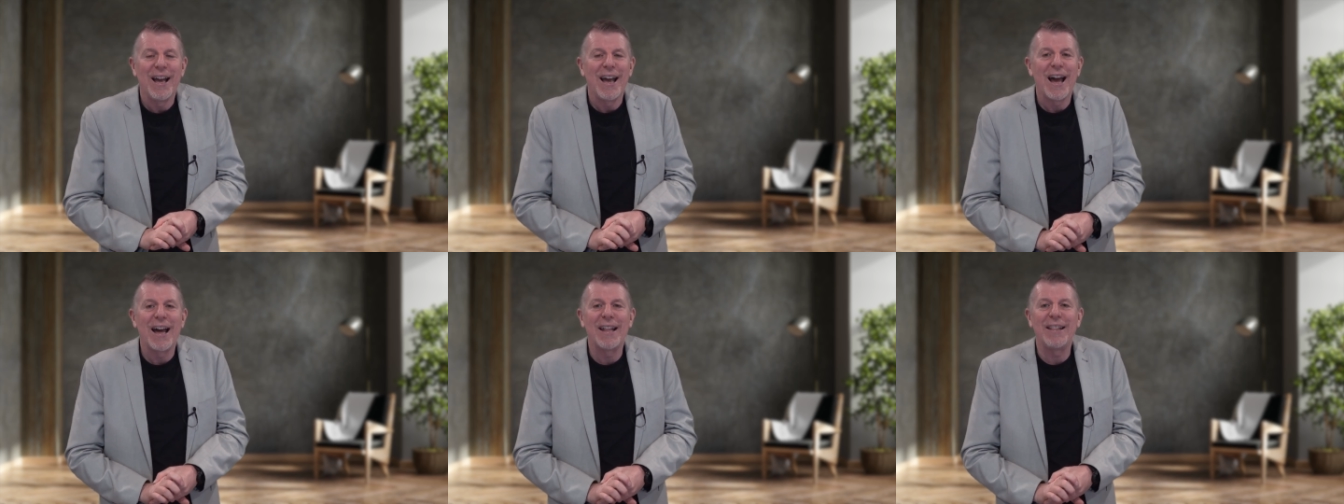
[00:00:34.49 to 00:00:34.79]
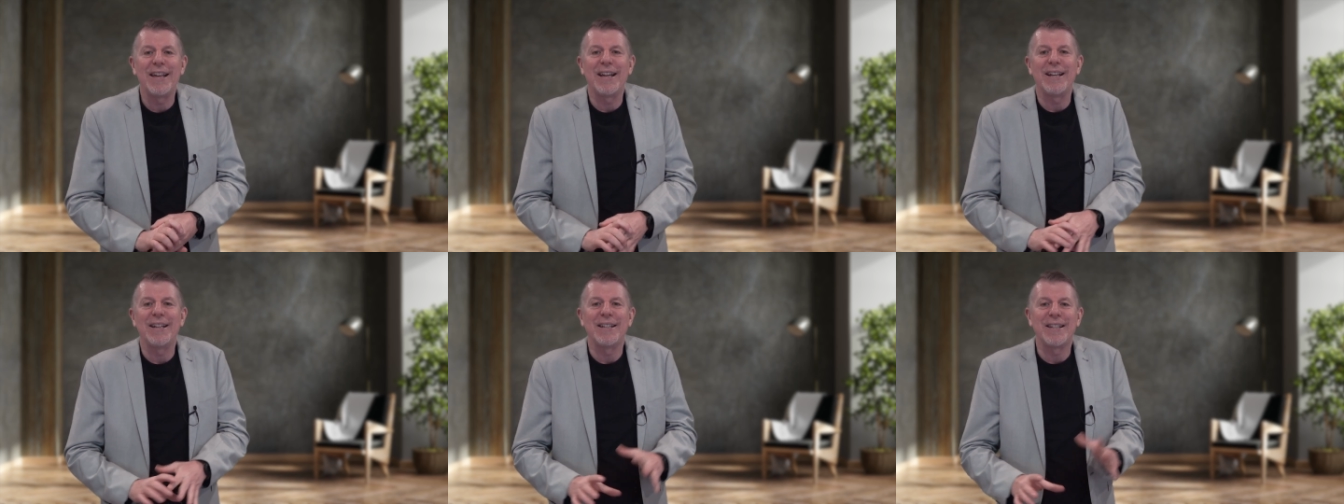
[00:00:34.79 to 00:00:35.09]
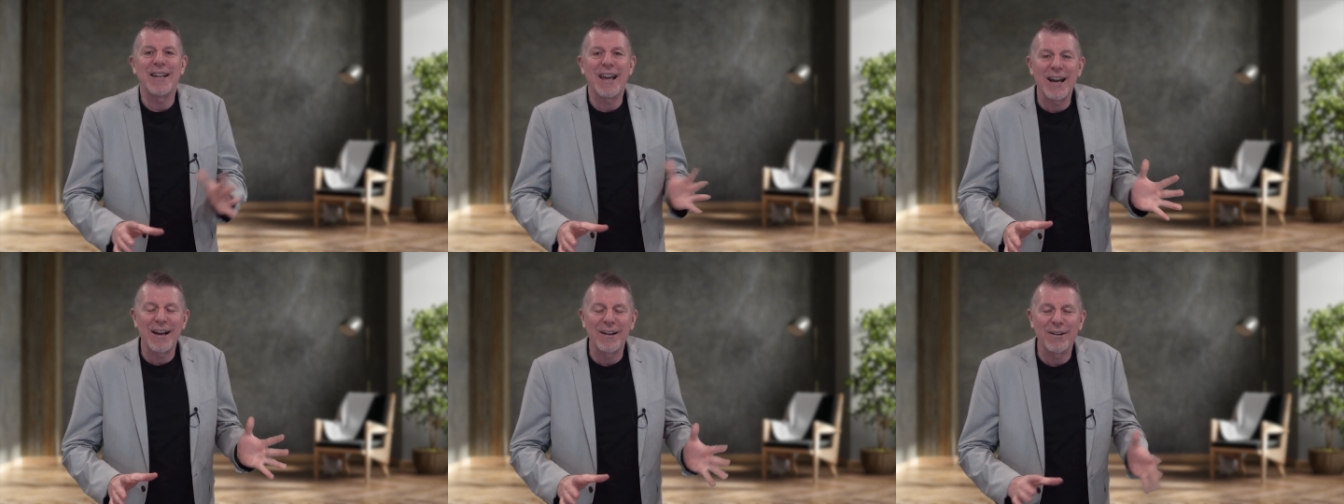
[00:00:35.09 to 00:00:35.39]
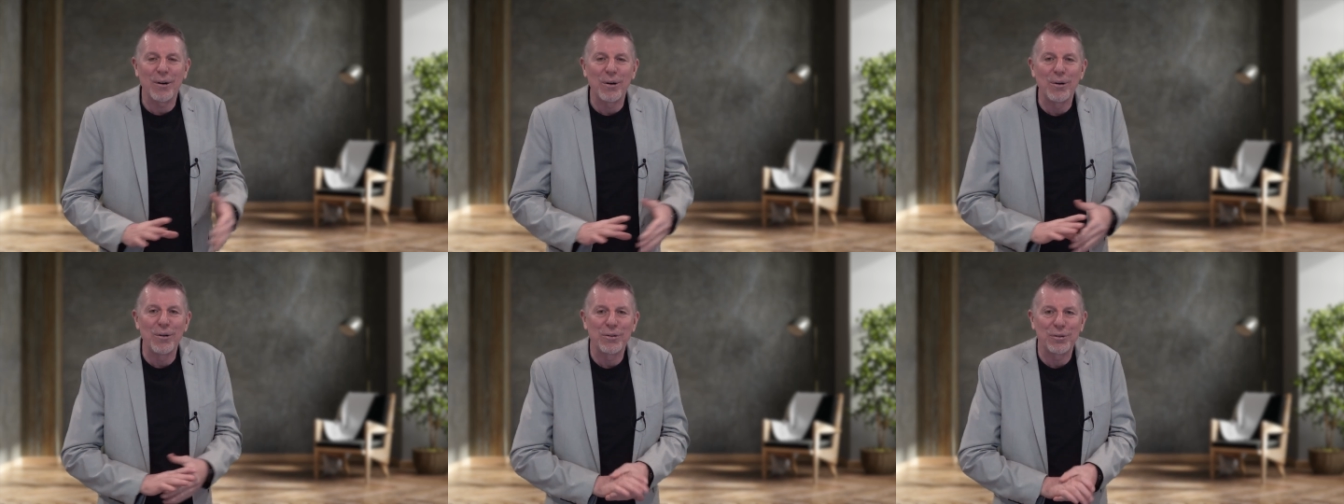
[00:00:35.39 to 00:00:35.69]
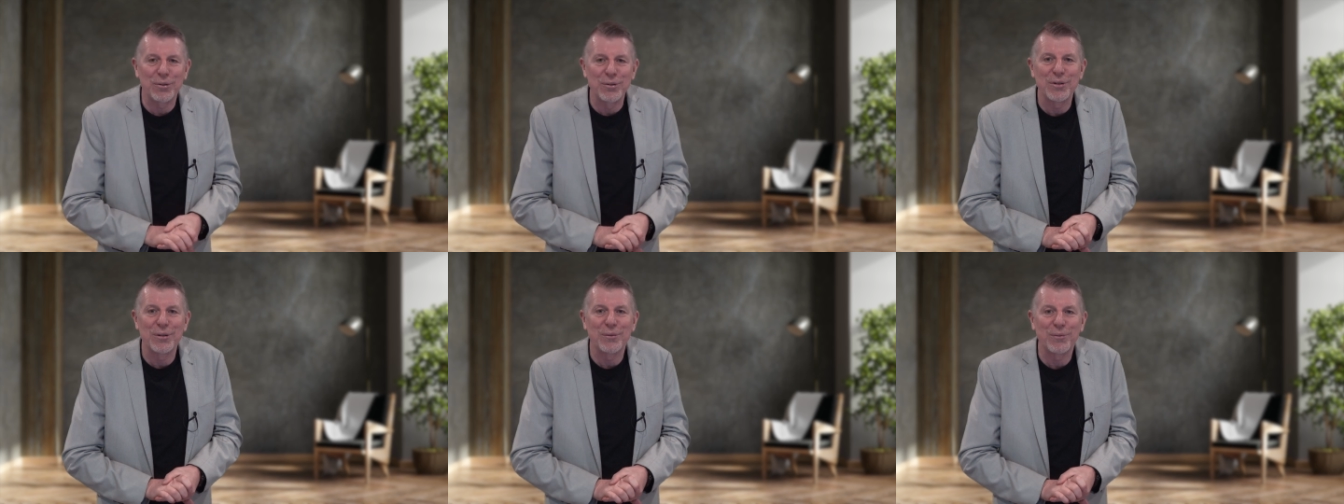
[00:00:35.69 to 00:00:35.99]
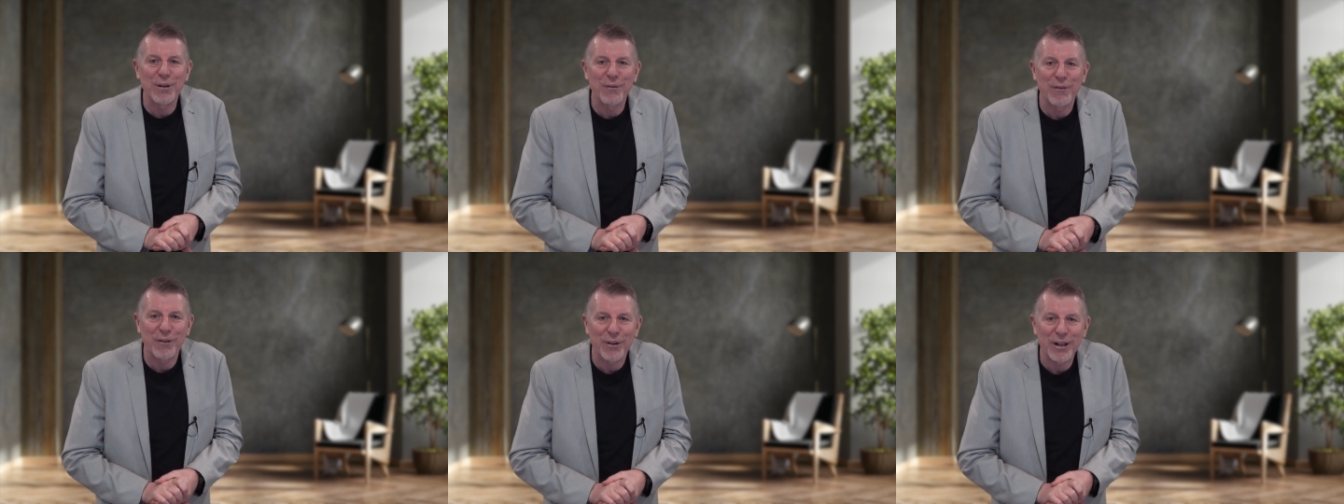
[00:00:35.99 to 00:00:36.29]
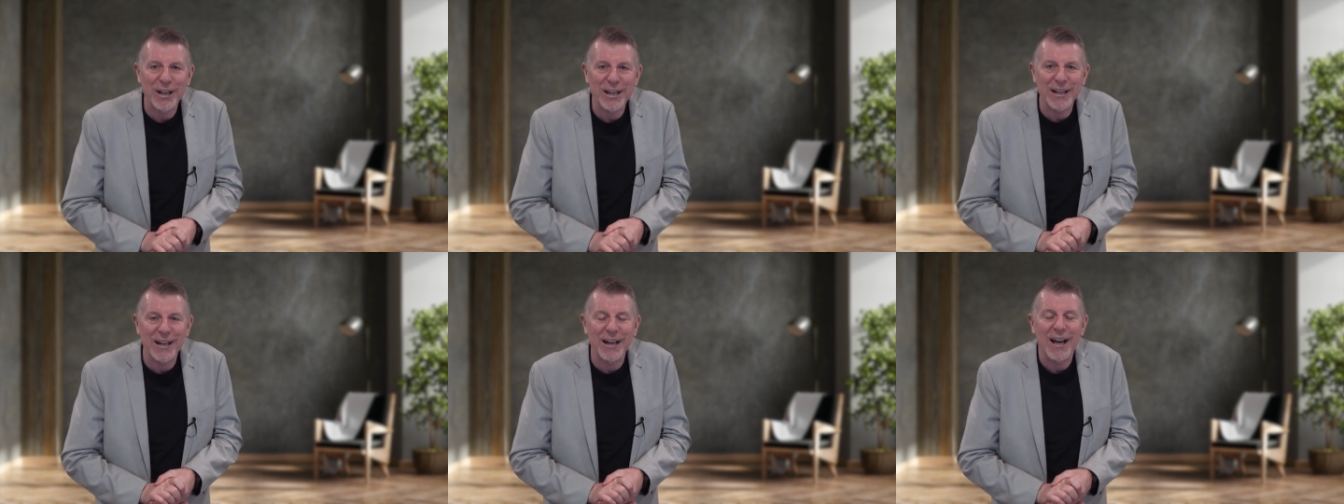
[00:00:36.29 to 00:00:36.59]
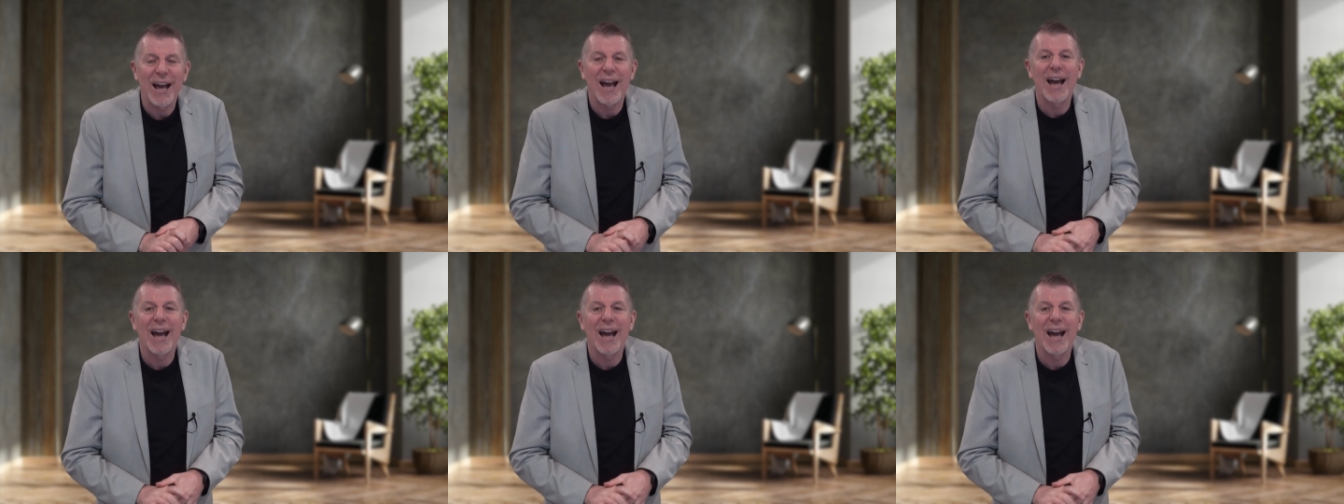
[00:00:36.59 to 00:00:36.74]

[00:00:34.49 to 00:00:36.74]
and then down all through the Riverina,